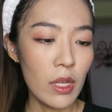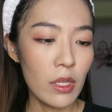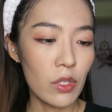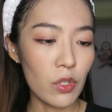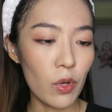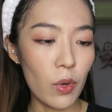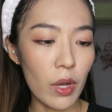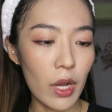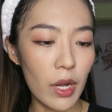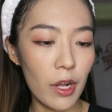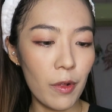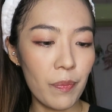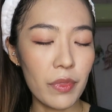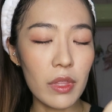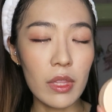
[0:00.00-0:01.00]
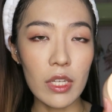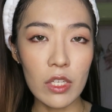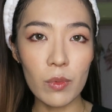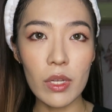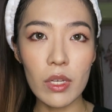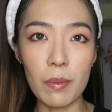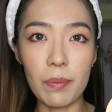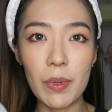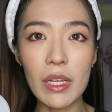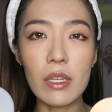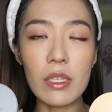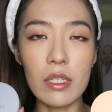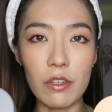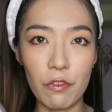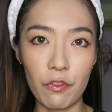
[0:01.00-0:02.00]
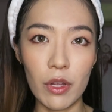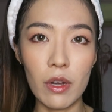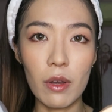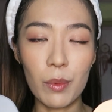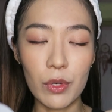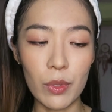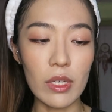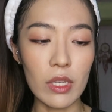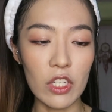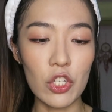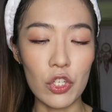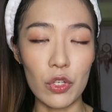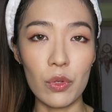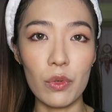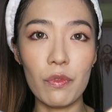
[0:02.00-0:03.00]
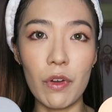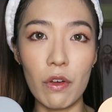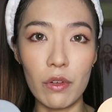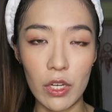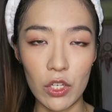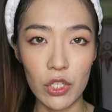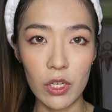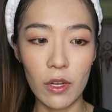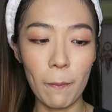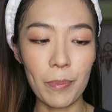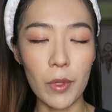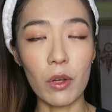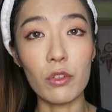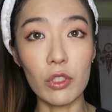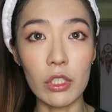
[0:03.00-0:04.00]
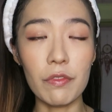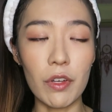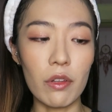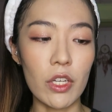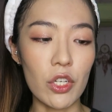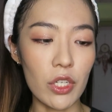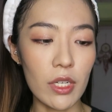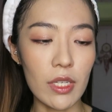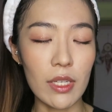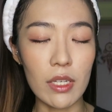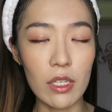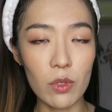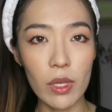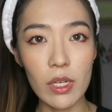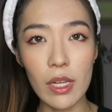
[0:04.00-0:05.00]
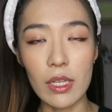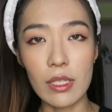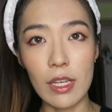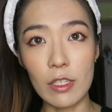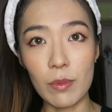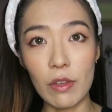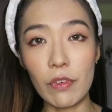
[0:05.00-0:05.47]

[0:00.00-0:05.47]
So this one, the biggest difference between these two cushion foundation is that this one has SPF